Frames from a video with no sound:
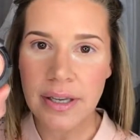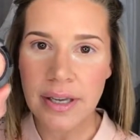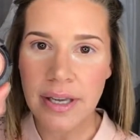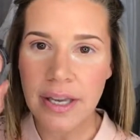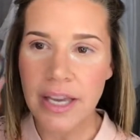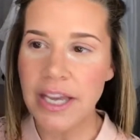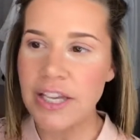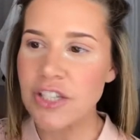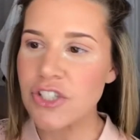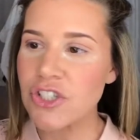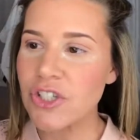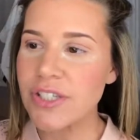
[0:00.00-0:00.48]

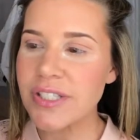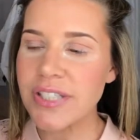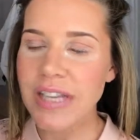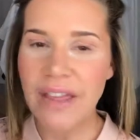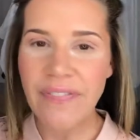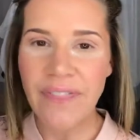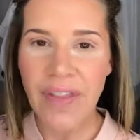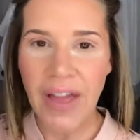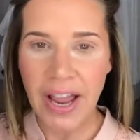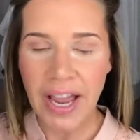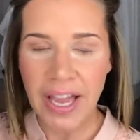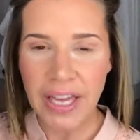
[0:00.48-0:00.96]
It's just got
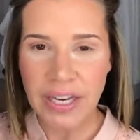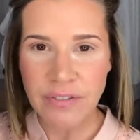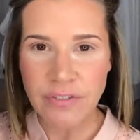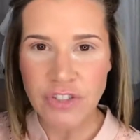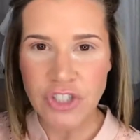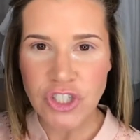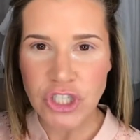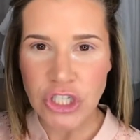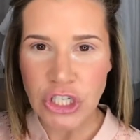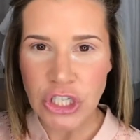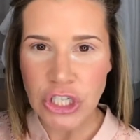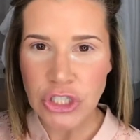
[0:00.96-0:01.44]
that kind of
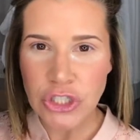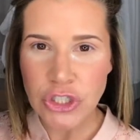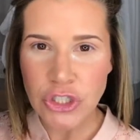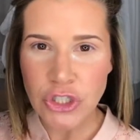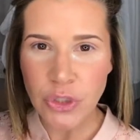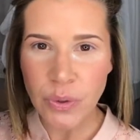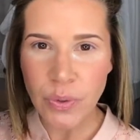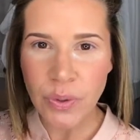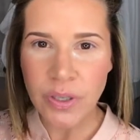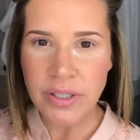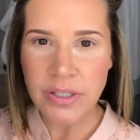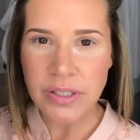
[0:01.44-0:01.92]
sheen
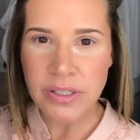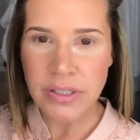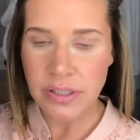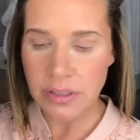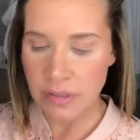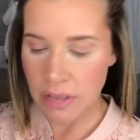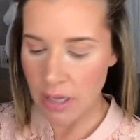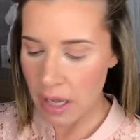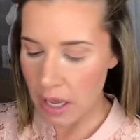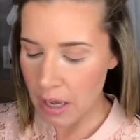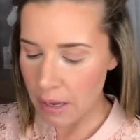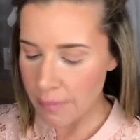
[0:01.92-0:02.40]
to it.
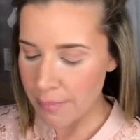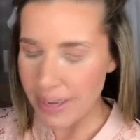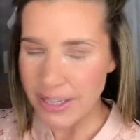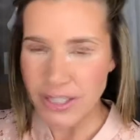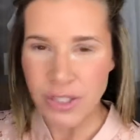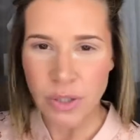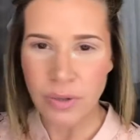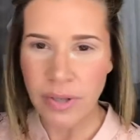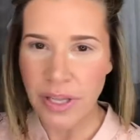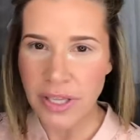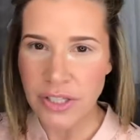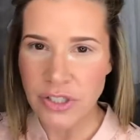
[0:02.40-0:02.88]
I
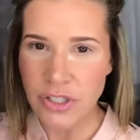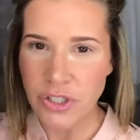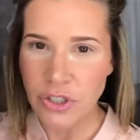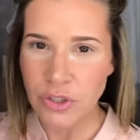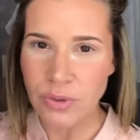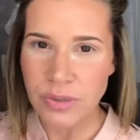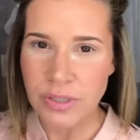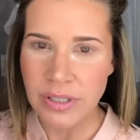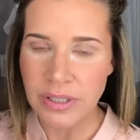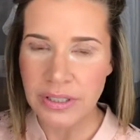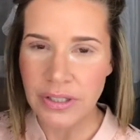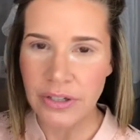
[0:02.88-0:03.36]
don't like to
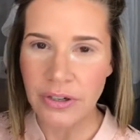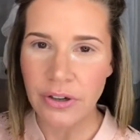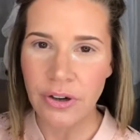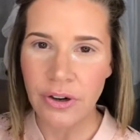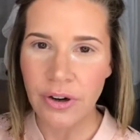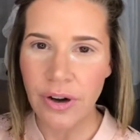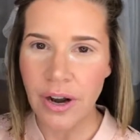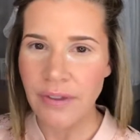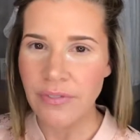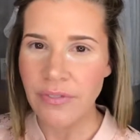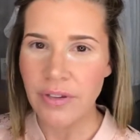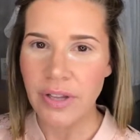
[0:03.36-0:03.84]
use
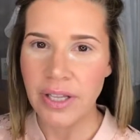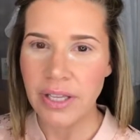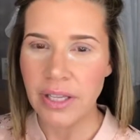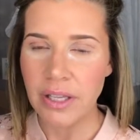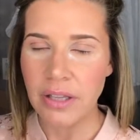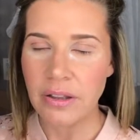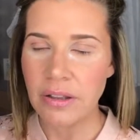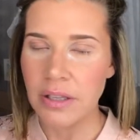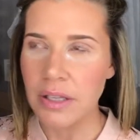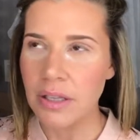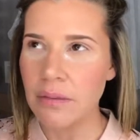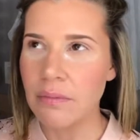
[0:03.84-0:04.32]
glitter. I feel like
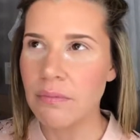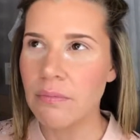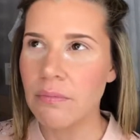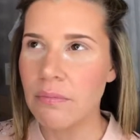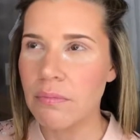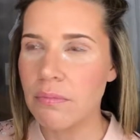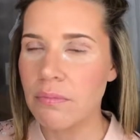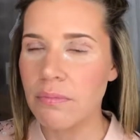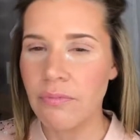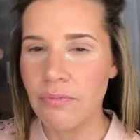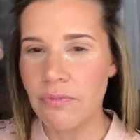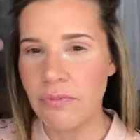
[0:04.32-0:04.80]
it then
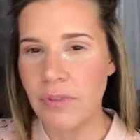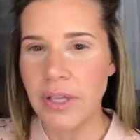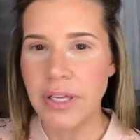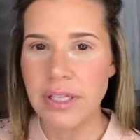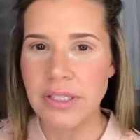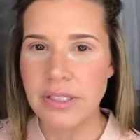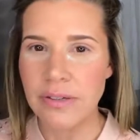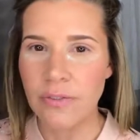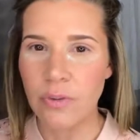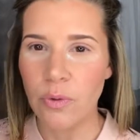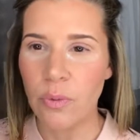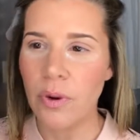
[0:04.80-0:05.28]

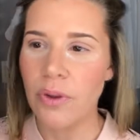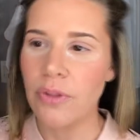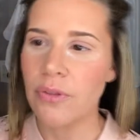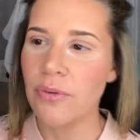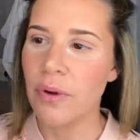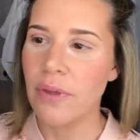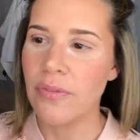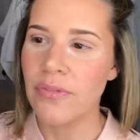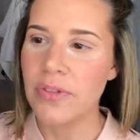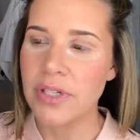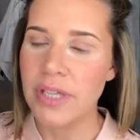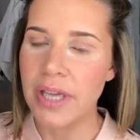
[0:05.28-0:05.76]
flakes everywhere
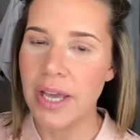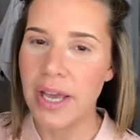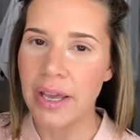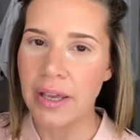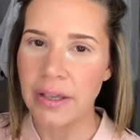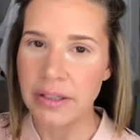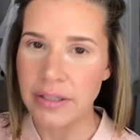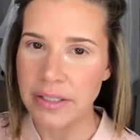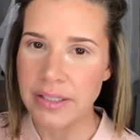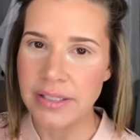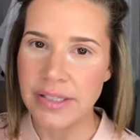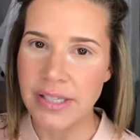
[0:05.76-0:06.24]
throughout the day.
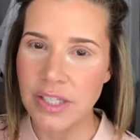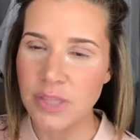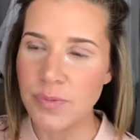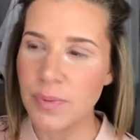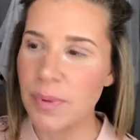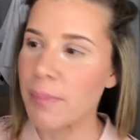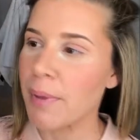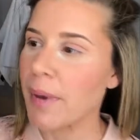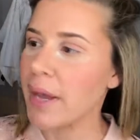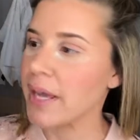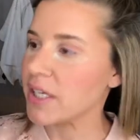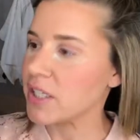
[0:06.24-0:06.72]
At least that's
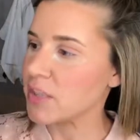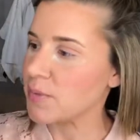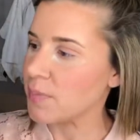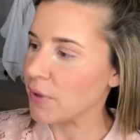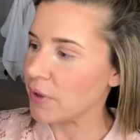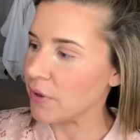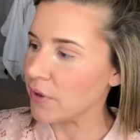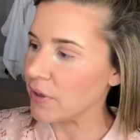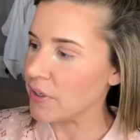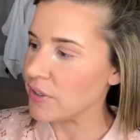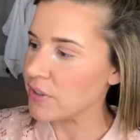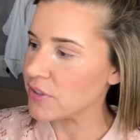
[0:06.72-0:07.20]
been my
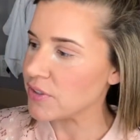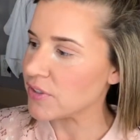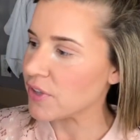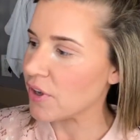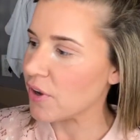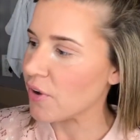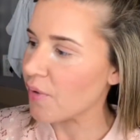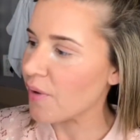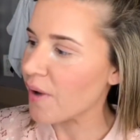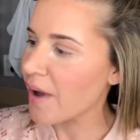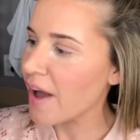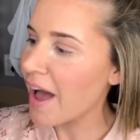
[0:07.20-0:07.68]
experience.
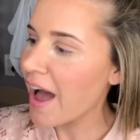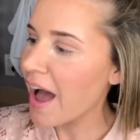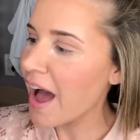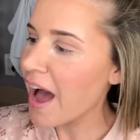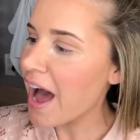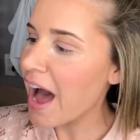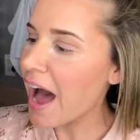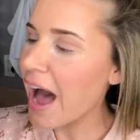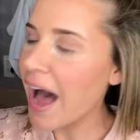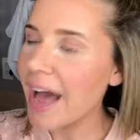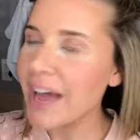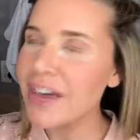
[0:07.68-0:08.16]
So
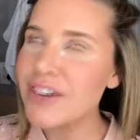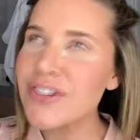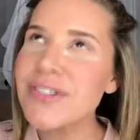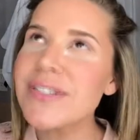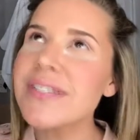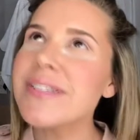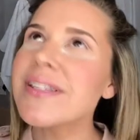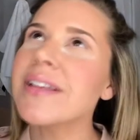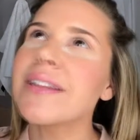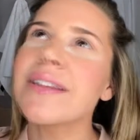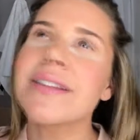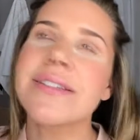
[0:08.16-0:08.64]
I just
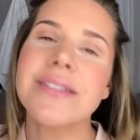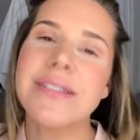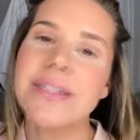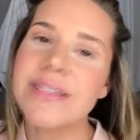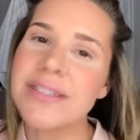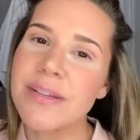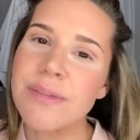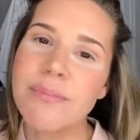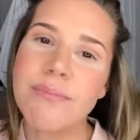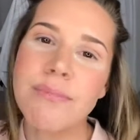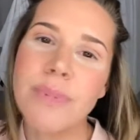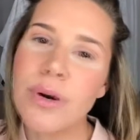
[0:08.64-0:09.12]
think this is
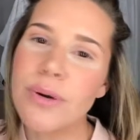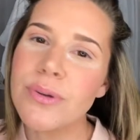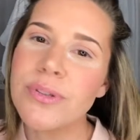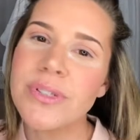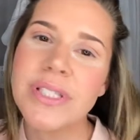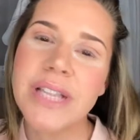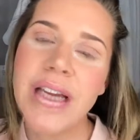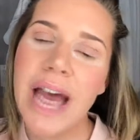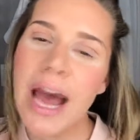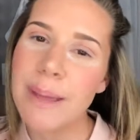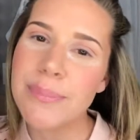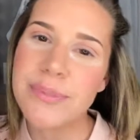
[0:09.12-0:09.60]
the
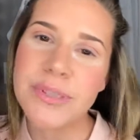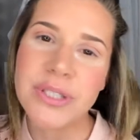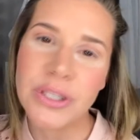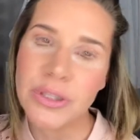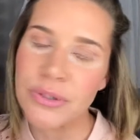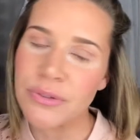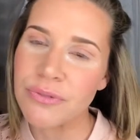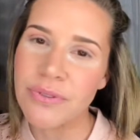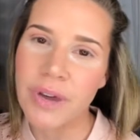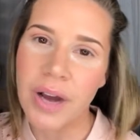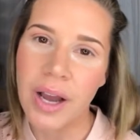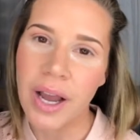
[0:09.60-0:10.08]
most
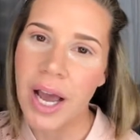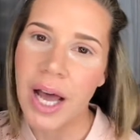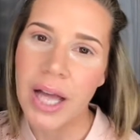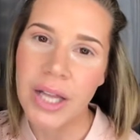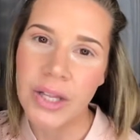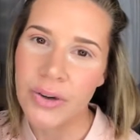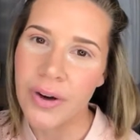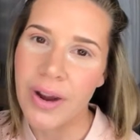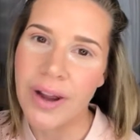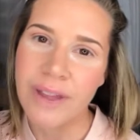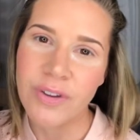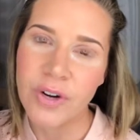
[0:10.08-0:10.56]
absolute fun
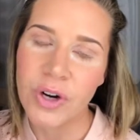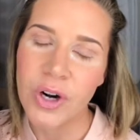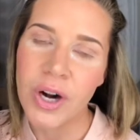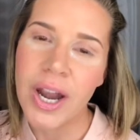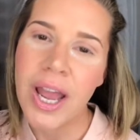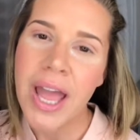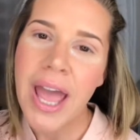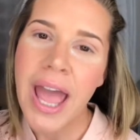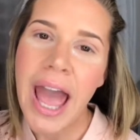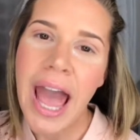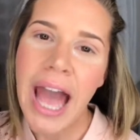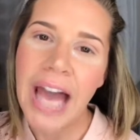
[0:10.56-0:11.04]
color ever.
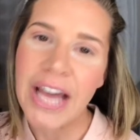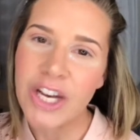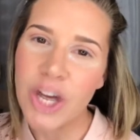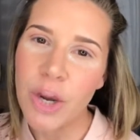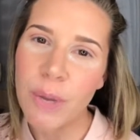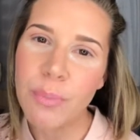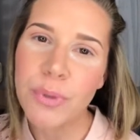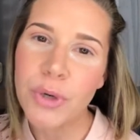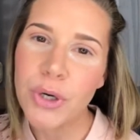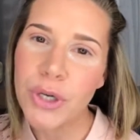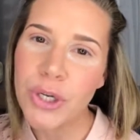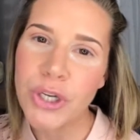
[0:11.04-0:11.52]
And I'll
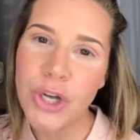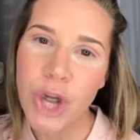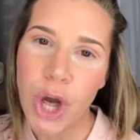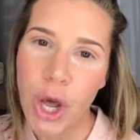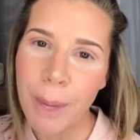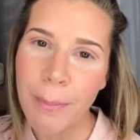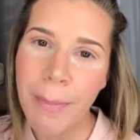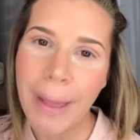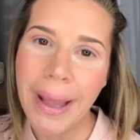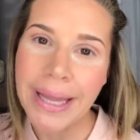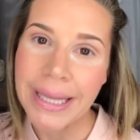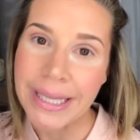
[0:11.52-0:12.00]
put it
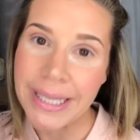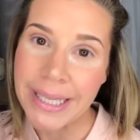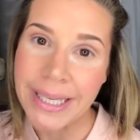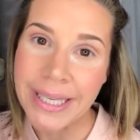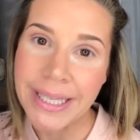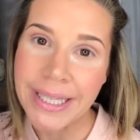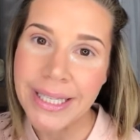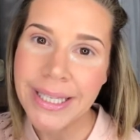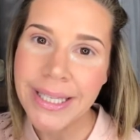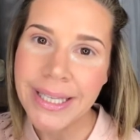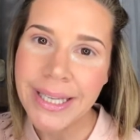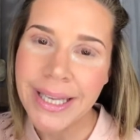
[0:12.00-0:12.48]
on my
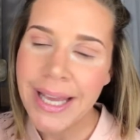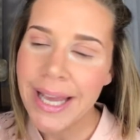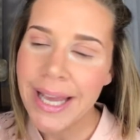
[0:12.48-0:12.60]
lid.